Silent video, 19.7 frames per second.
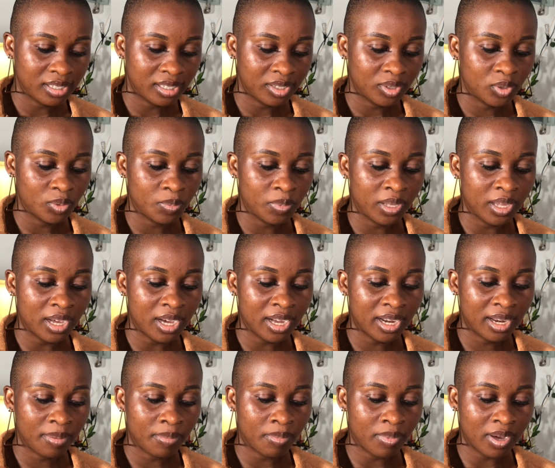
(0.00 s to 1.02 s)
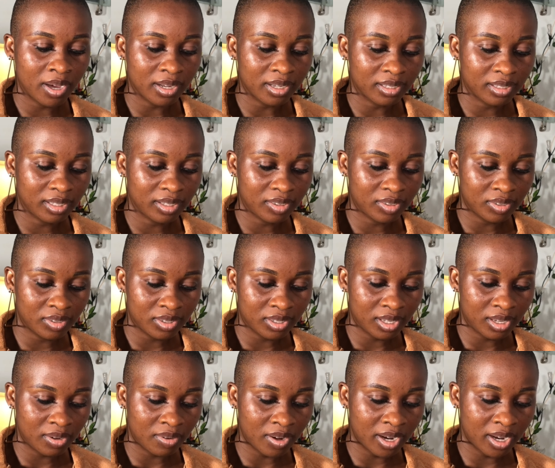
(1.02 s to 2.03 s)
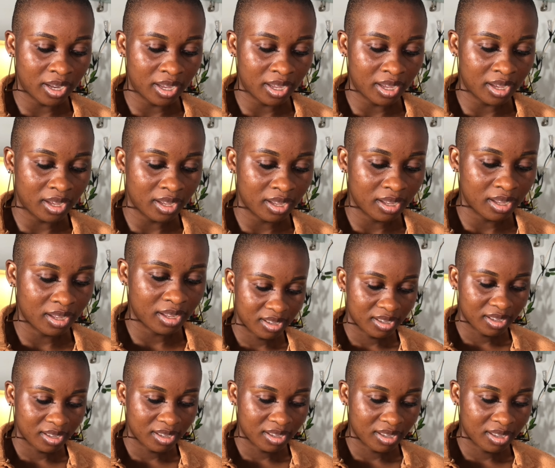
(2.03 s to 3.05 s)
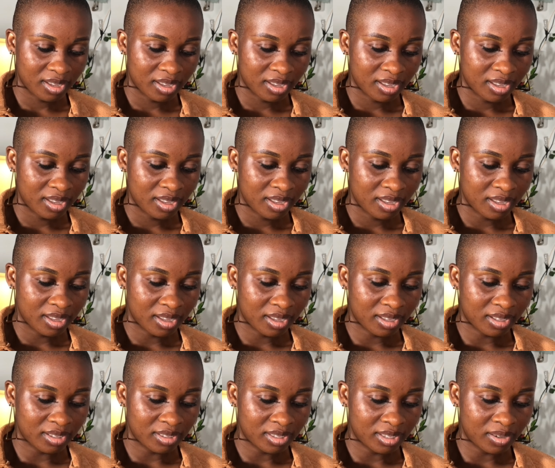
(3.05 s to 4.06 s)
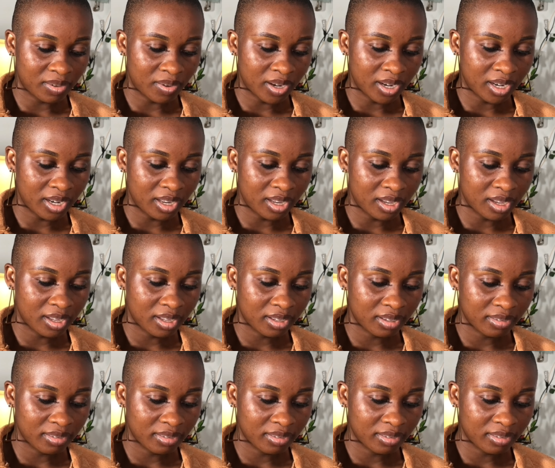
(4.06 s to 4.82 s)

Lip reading: it will be added back. You can see right here. You can see right here.